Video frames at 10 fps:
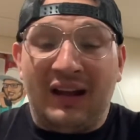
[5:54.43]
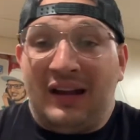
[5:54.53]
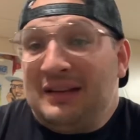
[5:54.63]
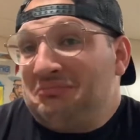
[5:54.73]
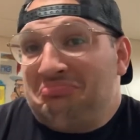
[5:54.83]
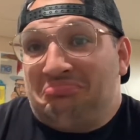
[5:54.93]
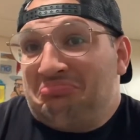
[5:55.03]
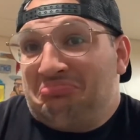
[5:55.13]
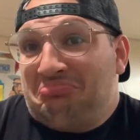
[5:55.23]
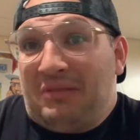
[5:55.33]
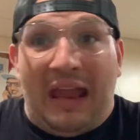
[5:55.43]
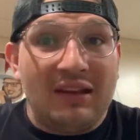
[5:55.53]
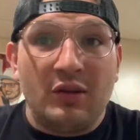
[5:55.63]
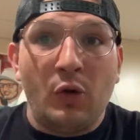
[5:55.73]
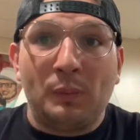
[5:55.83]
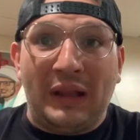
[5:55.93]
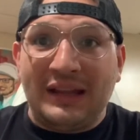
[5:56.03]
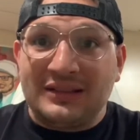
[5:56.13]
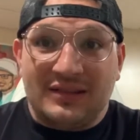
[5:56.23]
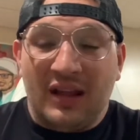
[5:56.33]
I had no
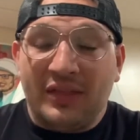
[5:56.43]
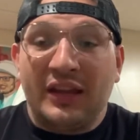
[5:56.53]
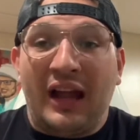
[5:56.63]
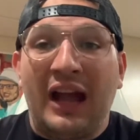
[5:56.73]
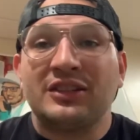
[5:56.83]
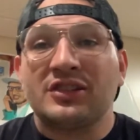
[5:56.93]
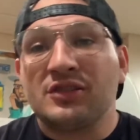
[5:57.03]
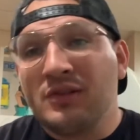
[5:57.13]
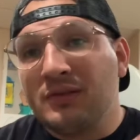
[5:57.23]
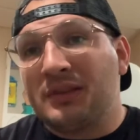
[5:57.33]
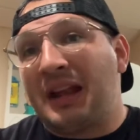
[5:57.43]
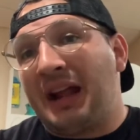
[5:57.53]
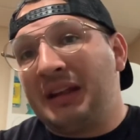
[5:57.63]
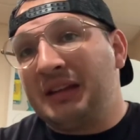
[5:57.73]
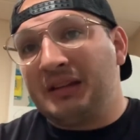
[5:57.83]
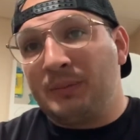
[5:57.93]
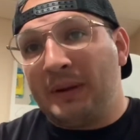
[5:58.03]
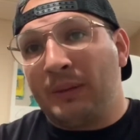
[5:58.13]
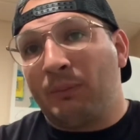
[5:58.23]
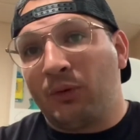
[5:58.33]
plans, nothing. I just knew that I needed to
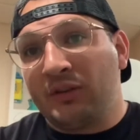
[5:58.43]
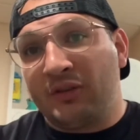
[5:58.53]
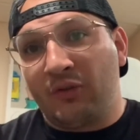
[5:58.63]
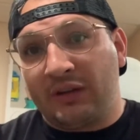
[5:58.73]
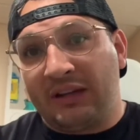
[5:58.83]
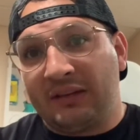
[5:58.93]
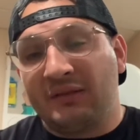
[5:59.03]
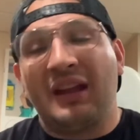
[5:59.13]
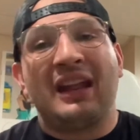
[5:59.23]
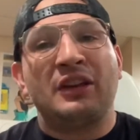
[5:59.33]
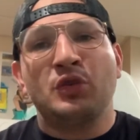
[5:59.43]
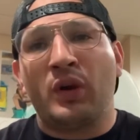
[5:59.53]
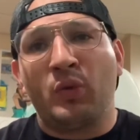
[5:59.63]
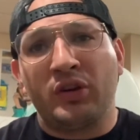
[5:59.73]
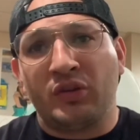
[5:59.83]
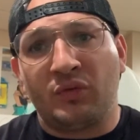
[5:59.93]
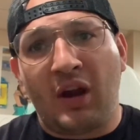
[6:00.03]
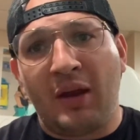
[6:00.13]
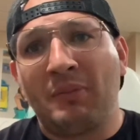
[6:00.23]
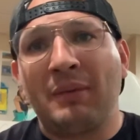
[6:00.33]
be in Portland, Oregon, and I knew I wanted to
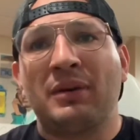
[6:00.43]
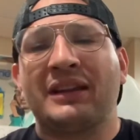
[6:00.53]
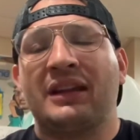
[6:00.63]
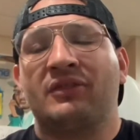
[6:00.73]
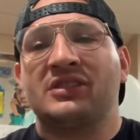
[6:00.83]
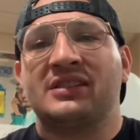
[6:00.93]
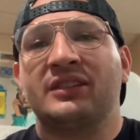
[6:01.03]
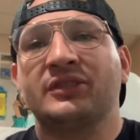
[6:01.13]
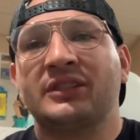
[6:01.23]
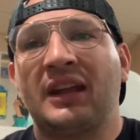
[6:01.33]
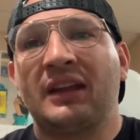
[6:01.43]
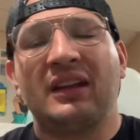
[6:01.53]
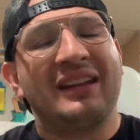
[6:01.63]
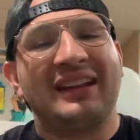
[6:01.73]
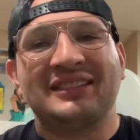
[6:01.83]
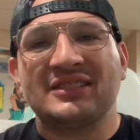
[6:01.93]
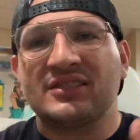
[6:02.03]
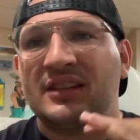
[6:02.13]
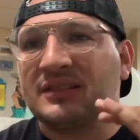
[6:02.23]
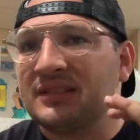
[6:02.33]
ride my bike every single day, and I just
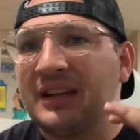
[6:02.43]
didn't